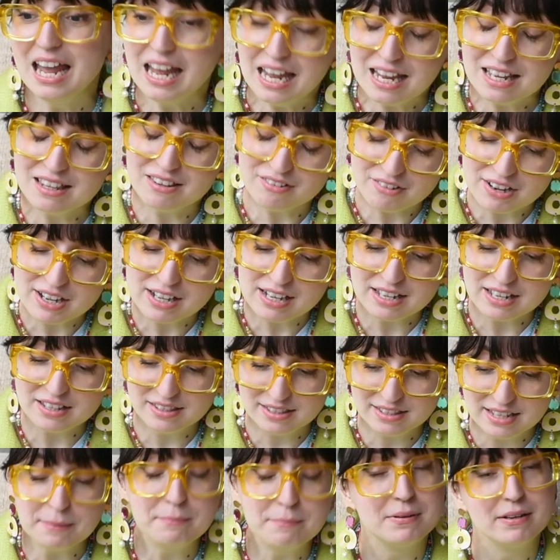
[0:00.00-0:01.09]
it really
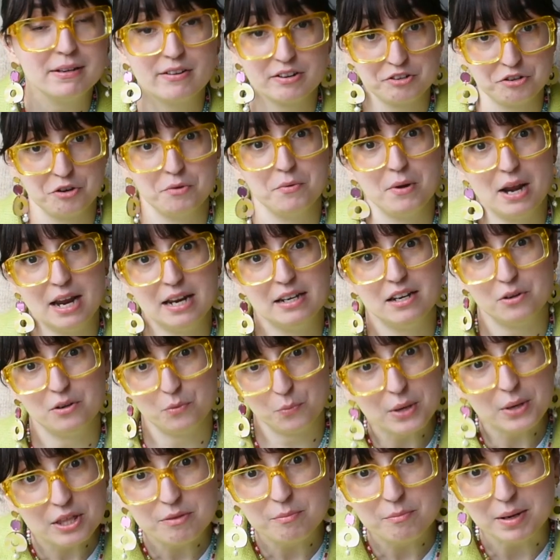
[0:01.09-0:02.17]
deeply resonated
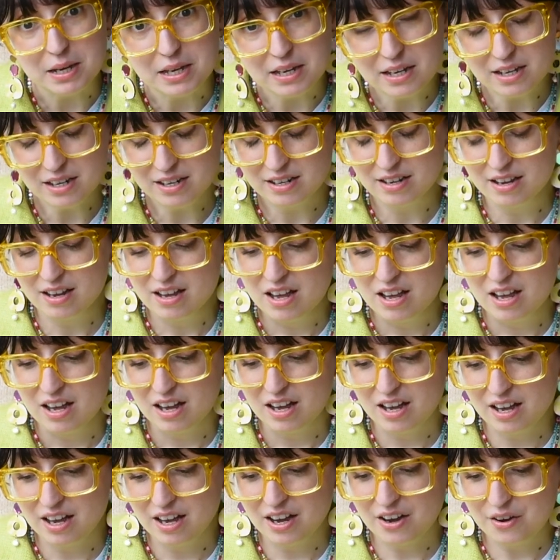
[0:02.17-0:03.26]
with me
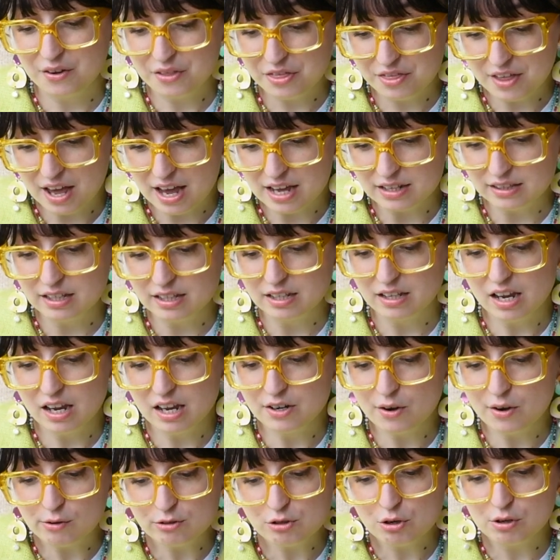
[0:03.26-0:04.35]
on that,
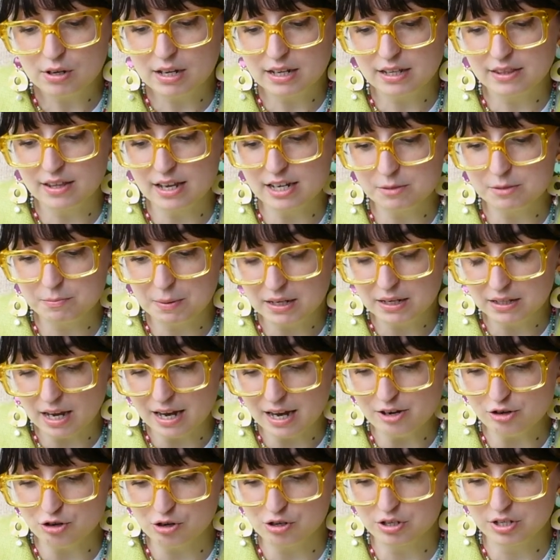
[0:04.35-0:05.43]
and also like the
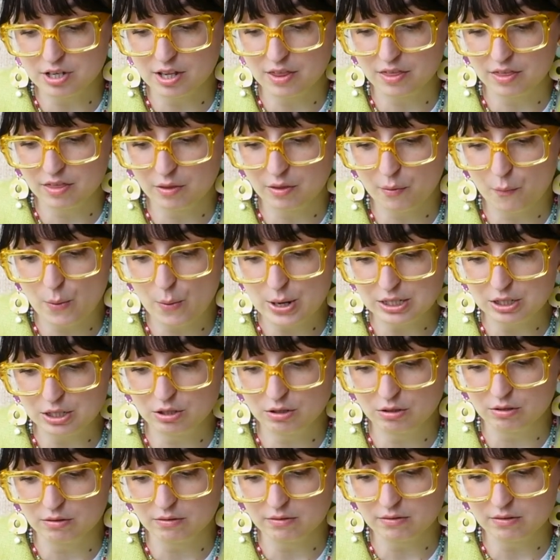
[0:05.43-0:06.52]
expectations and what
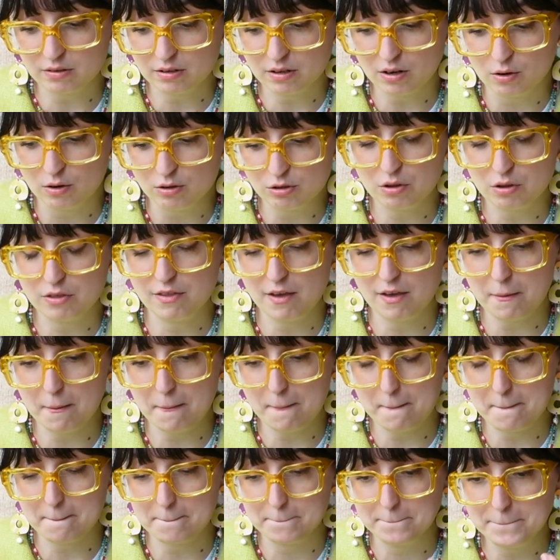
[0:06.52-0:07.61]
also
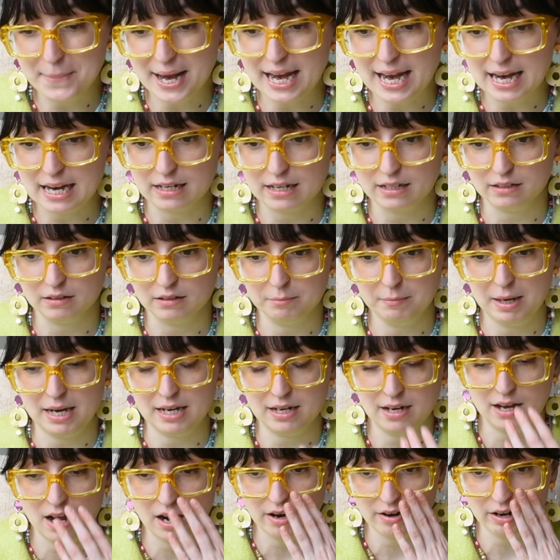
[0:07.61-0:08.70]
the male
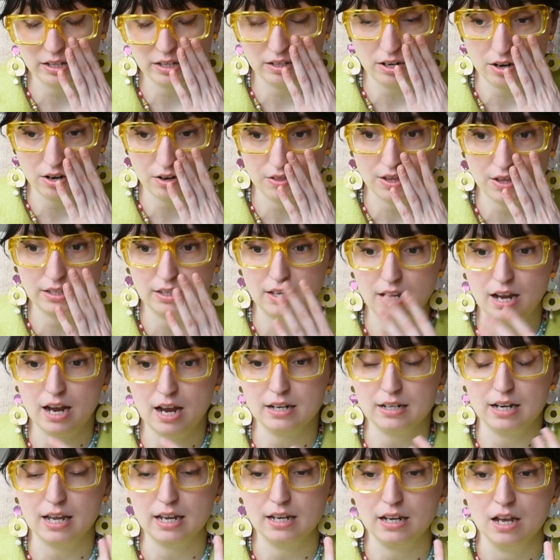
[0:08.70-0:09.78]
main character, that he
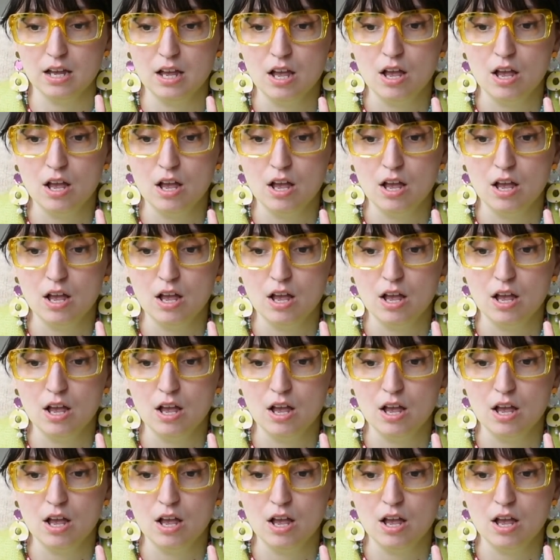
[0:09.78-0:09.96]
had like,